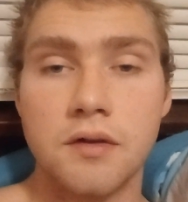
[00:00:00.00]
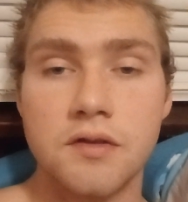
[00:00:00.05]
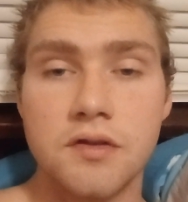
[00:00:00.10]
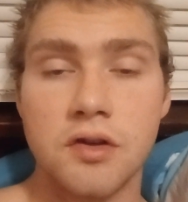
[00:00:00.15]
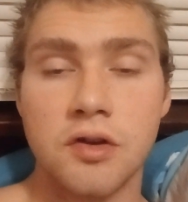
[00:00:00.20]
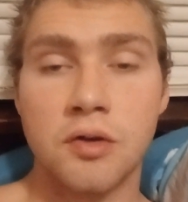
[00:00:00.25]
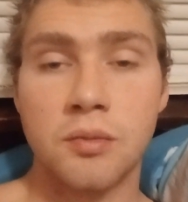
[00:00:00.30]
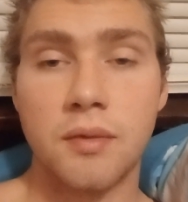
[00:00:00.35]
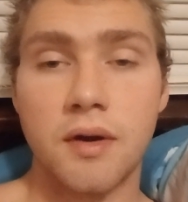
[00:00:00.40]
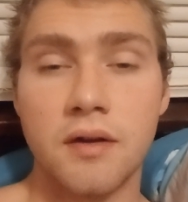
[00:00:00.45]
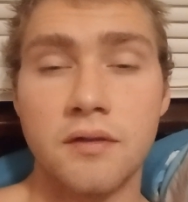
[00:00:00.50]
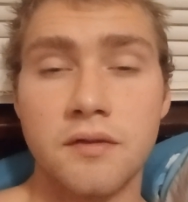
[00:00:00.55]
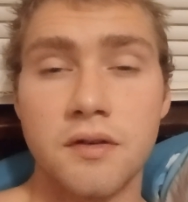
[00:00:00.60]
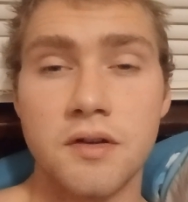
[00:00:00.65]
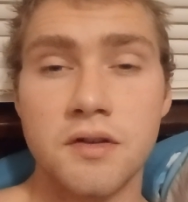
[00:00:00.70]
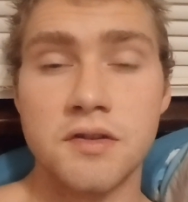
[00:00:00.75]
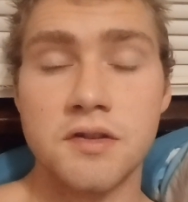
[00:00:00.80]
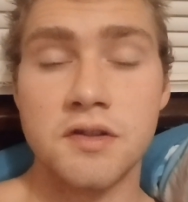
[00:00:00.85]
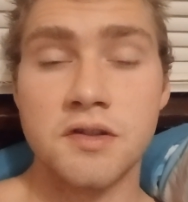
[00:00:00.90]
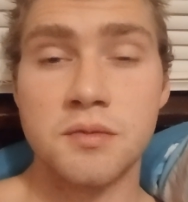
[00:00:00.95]
So my
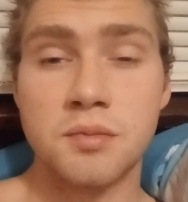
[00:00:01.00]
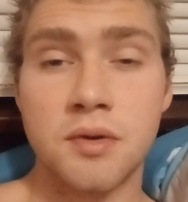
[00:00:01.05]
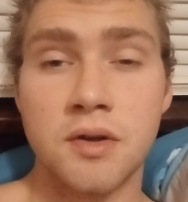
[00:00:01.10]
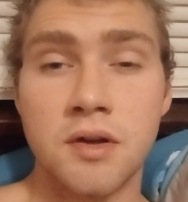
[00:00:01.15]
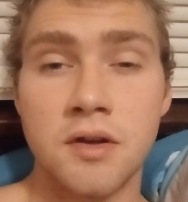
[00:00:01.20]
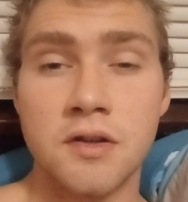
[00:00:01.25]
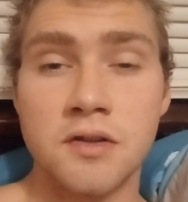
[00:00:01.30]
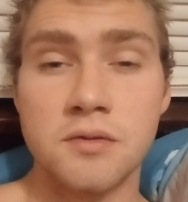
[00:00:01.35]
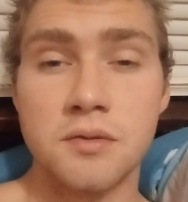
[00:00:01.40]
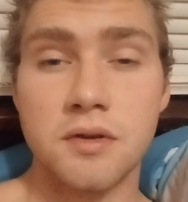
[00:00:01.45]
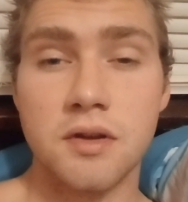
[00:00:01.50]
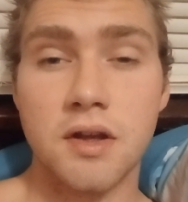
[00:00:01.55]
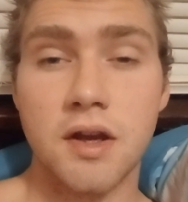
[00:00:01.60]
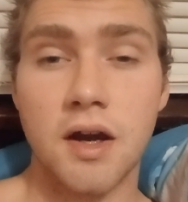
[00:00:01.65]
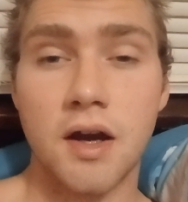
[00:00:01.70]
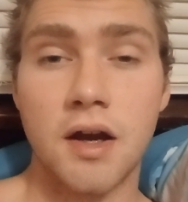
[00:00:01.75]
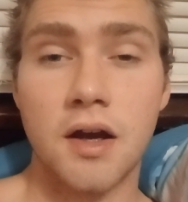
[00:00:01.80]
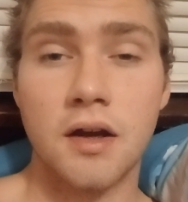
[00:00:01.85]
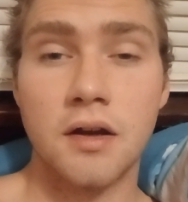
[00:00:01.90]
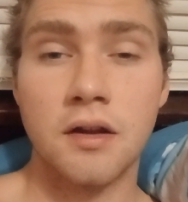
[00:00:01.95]
first experience with
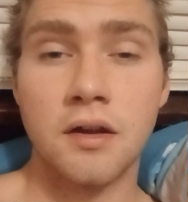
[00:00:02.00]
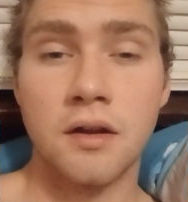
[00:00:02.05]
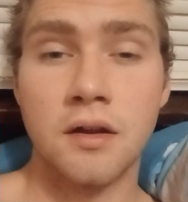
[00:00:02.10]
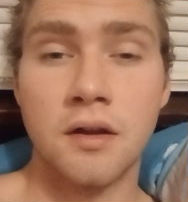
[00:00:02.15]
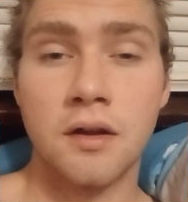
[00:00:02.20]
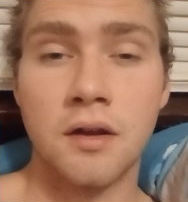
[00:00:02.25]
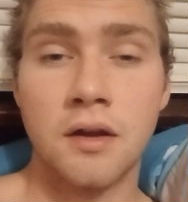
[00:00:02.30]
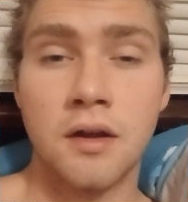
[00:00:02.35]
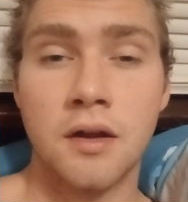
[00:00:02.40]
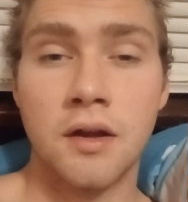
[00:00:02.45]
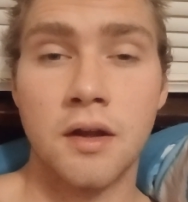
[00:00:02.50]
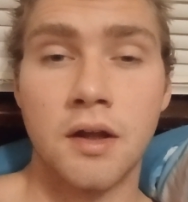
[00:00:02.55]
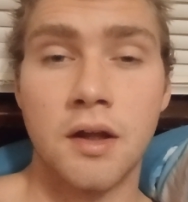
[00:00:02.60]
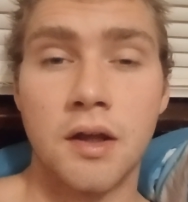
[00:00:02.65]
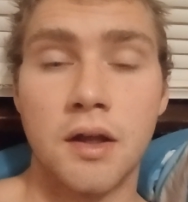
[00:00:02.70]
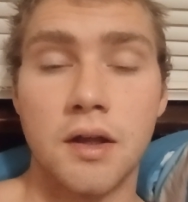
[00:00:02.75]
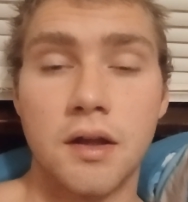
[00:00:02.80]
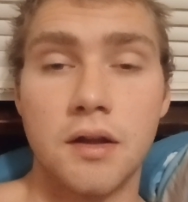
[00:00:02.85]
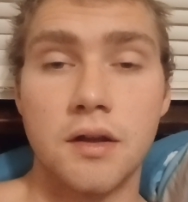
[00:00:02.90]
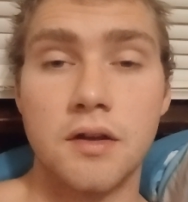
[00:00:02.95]
God
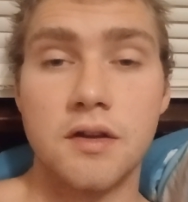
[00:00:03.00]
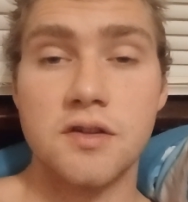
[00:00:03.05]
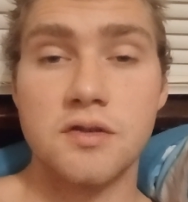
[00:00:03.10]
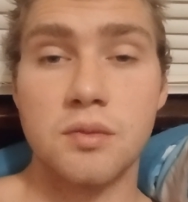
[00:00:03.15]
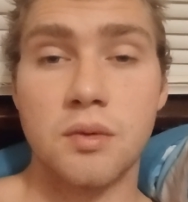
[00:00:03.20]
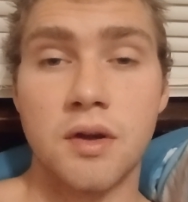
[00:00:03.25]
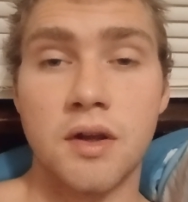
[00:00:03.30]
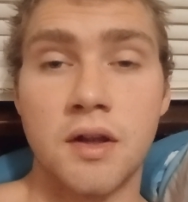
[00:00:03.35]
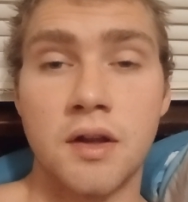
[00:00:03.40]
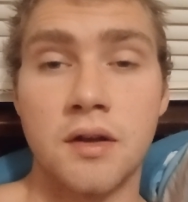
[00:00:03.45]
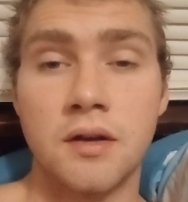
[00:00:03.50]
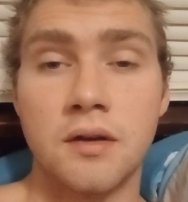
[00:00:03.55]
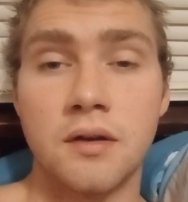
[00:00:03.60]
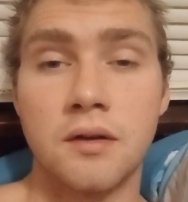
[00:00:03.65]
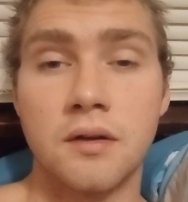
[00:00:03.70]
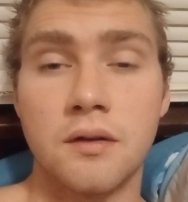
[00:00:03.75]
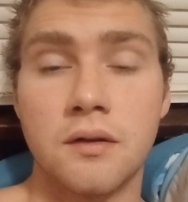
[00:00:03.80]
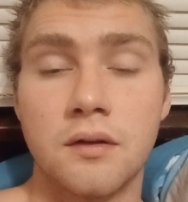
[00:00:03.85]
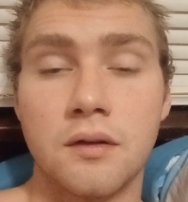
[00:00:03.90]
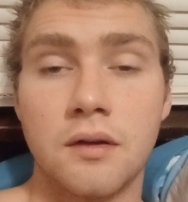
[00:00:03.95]
is when
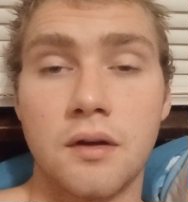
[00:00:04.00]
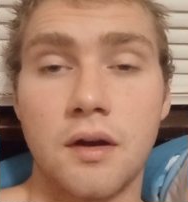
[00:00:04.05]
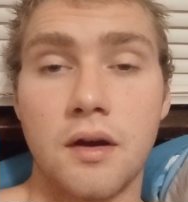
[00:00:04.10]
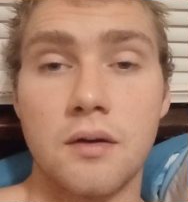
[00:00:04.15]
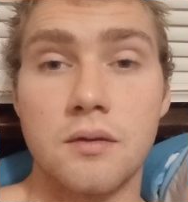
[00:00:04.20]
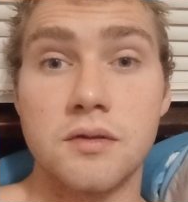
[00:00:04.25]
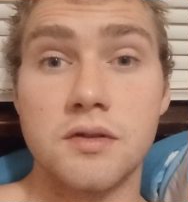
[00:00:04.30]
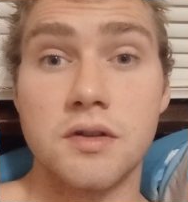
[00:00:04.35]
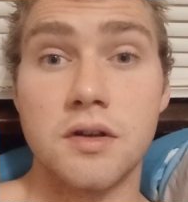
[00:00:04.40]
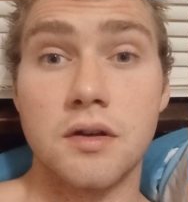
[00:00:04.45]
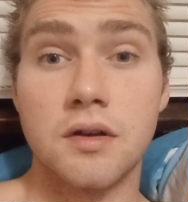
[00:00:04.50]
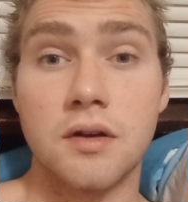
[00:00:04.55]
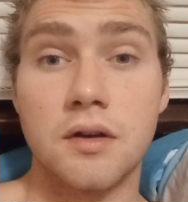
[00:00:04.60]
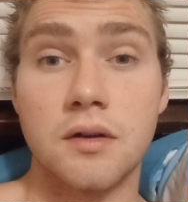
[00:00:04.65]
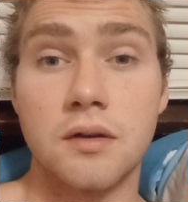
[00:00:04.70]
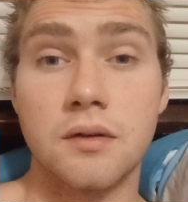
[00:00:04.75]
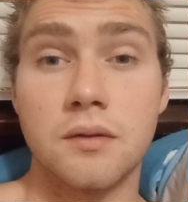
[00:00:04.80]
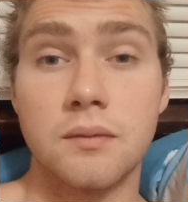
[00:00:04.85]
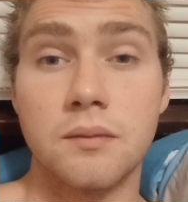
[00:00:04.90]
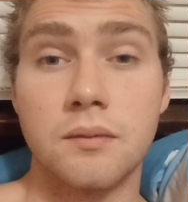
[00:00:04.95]
I was a
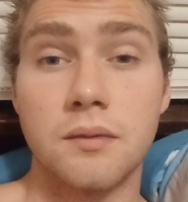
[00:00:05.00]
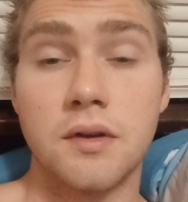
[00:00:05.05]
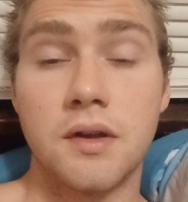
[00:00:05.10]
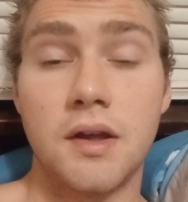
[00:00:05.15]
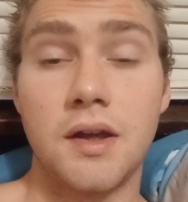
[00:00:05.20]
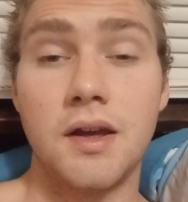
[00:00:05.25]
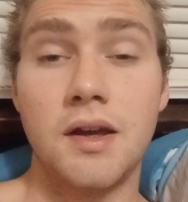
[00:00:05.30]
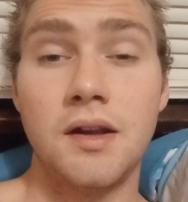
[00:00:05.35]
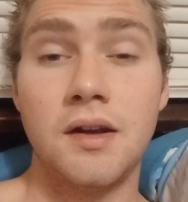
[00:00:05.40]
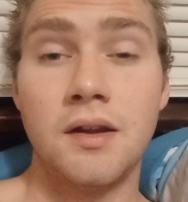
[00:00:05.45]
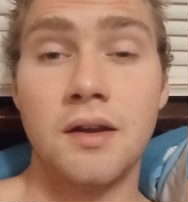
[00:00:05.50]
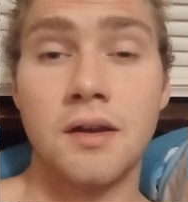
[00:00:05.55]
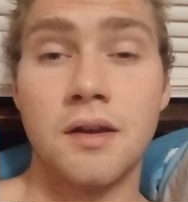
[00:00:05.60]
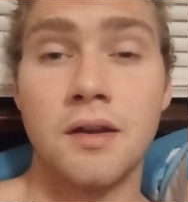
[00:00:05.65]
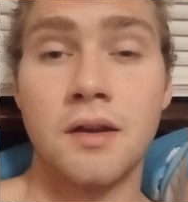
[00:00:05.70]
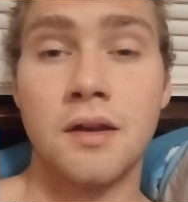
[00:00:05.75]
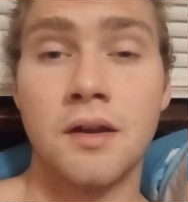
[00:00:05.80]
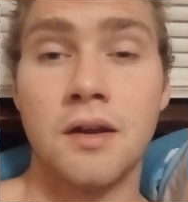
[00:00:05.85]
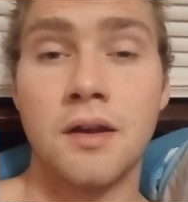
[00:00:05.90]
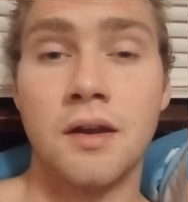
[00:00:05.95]
kid
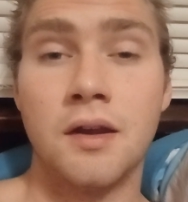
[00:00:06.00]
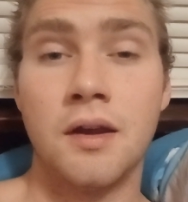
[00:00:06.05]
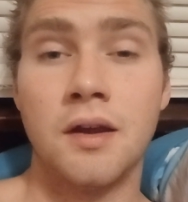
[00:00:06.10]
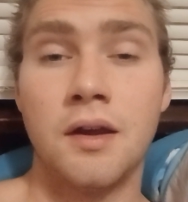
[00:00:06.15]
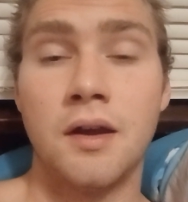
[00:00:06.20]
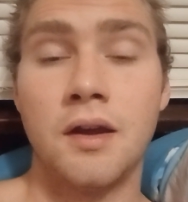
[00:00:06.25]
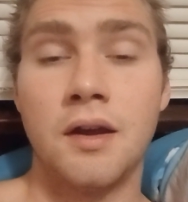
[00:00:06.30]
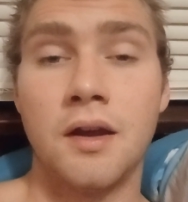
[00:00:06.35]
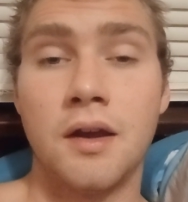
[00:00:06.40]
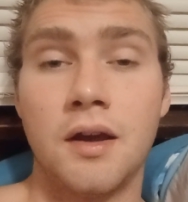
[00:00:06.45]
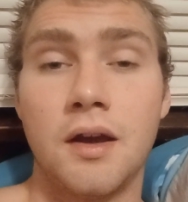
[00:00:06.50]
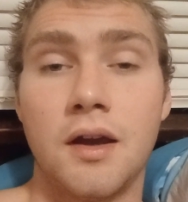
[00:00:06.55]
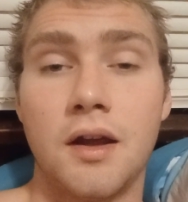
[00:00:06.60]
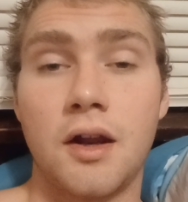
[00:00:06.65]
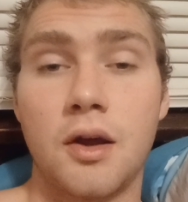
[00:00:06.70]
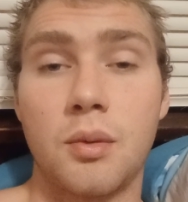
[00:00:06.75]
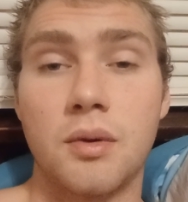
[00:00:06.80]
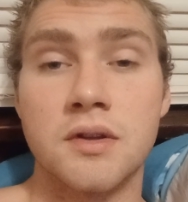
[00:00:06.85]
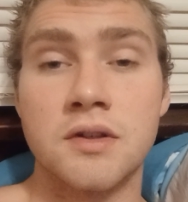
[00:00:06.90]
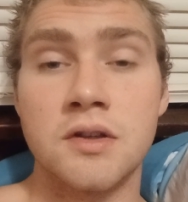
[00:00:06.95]

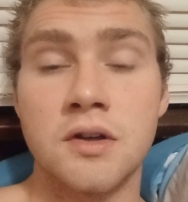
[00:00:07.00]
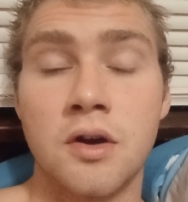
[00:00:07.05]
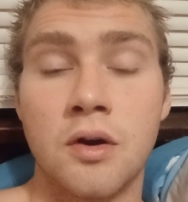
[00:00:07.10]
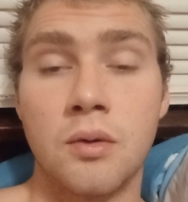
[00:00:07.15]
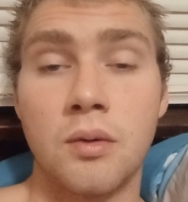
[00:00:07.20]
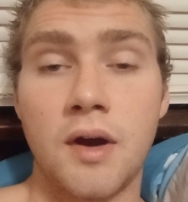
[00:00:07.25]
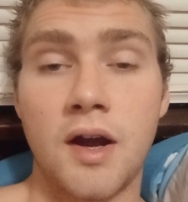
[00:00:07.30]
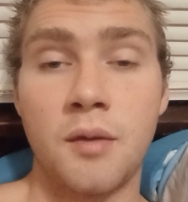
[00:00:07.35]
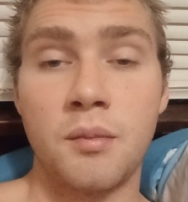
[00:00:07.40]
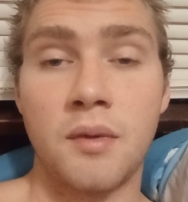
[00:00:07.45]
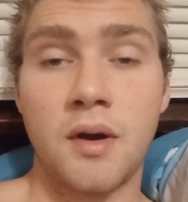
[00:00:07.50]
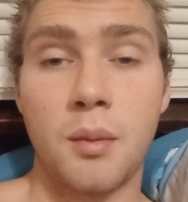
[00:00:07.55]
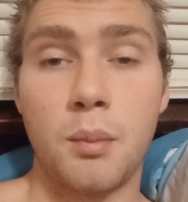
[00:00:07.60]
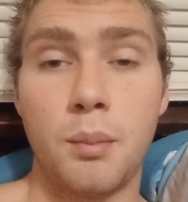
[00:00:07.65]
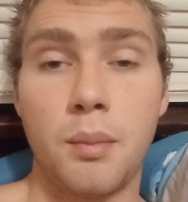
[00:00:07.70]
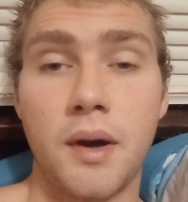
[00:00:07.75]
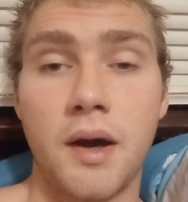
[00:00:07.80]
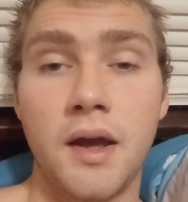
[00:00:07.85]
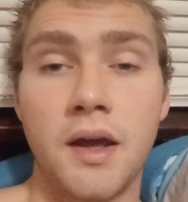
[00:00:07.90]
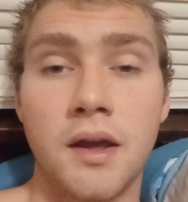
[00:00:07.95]
and I went to go ride my
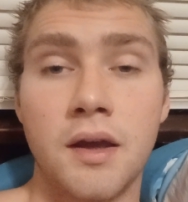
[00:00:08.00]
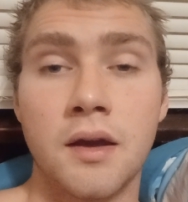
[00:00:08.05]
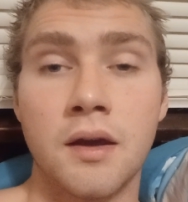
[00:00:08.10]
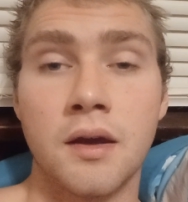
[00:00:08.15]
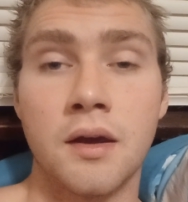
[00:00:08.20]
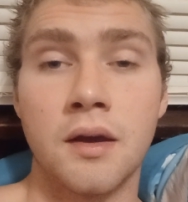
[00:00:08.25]
bike